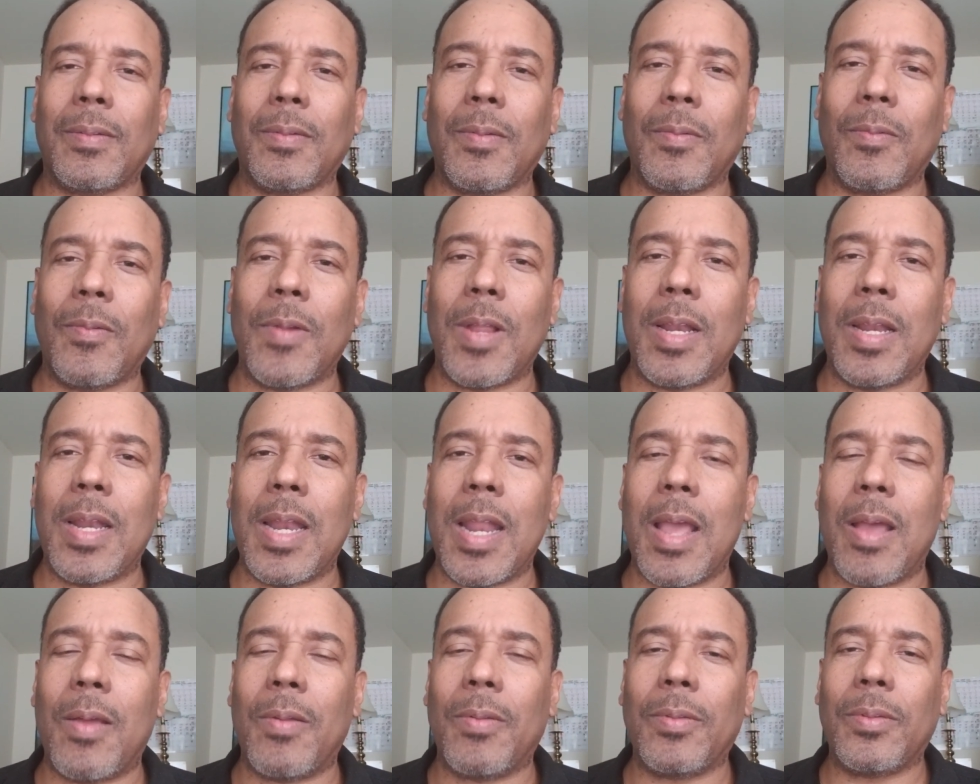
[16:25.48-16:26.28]

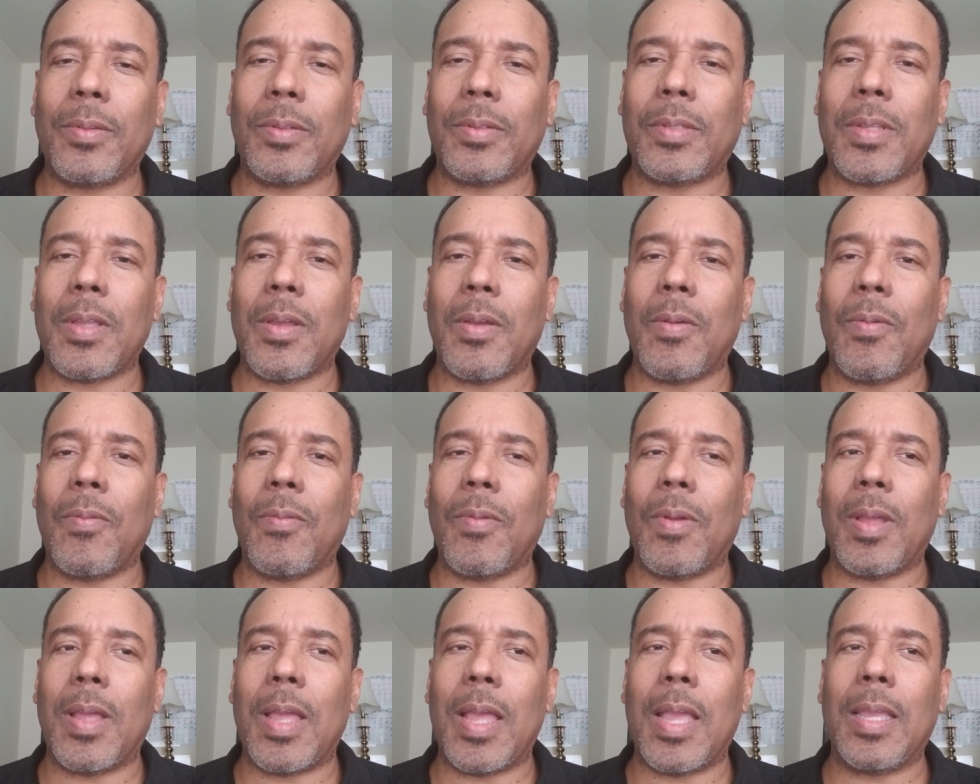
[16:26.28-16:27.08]
running out,
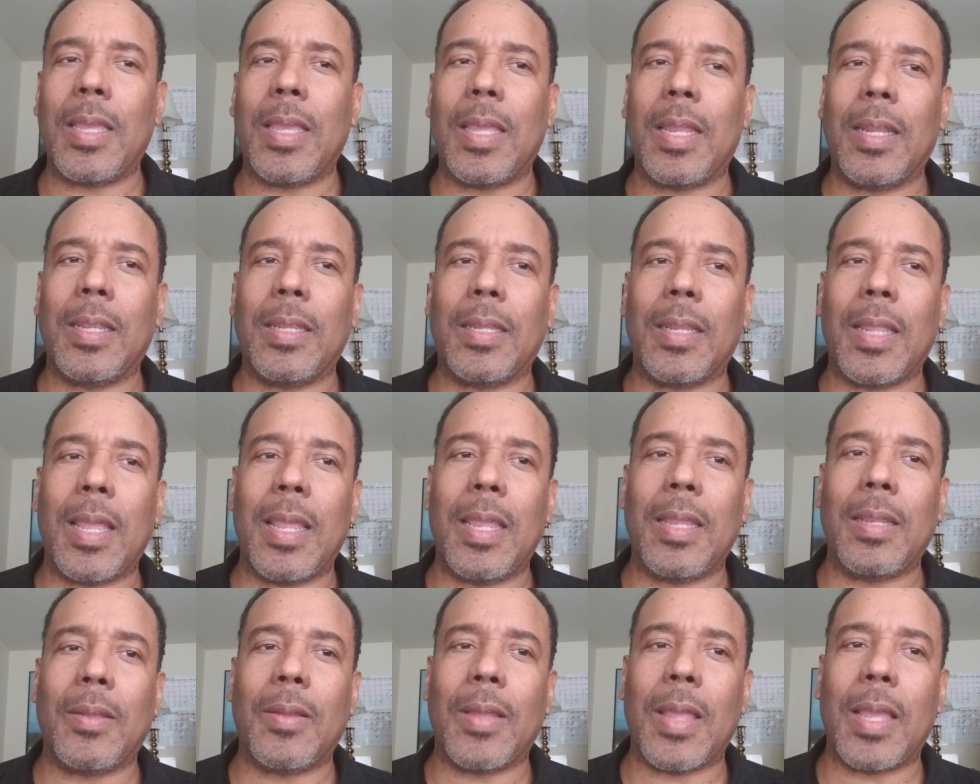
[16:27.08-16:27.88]
so I gotta
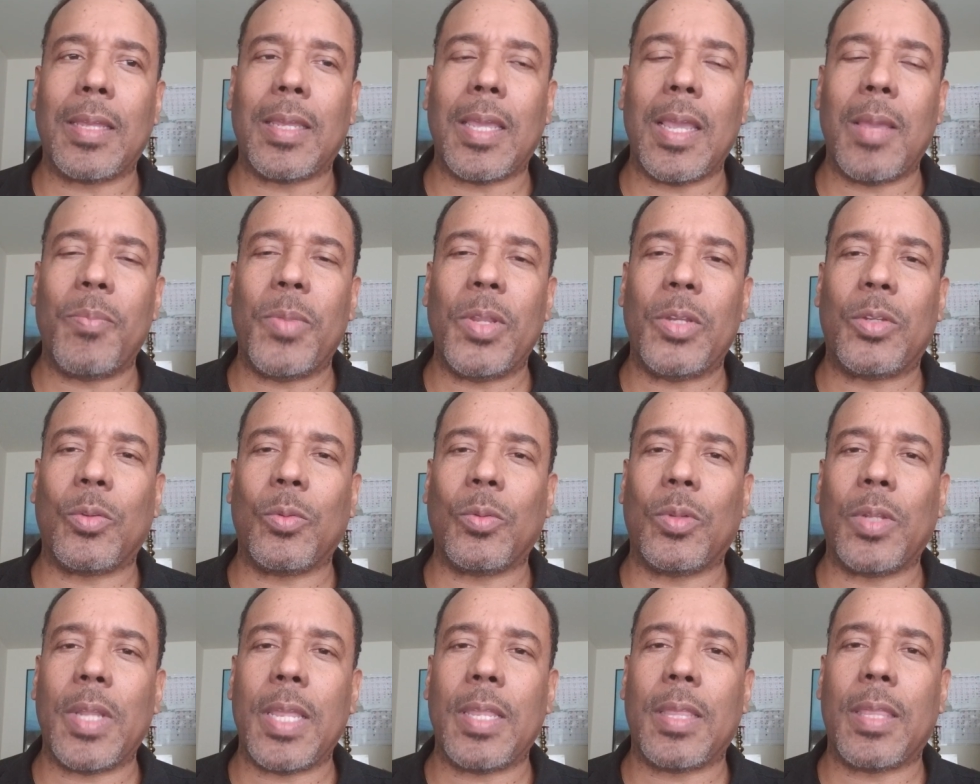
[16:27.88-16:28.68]
I ain't I can't be
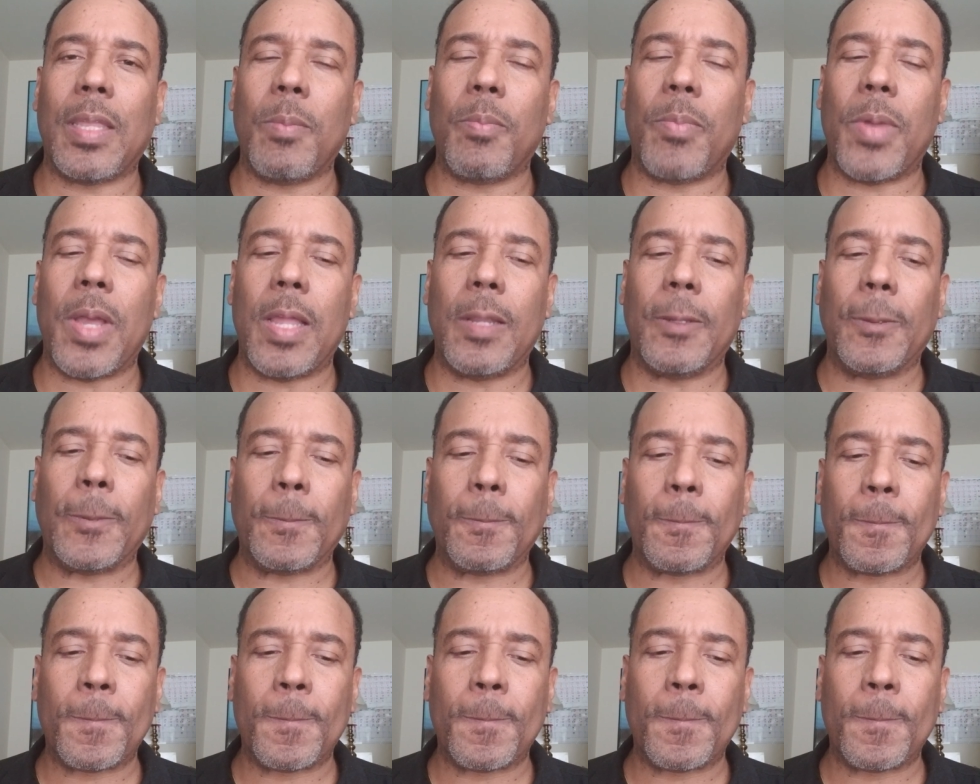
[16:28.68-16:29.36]
too lengthy, but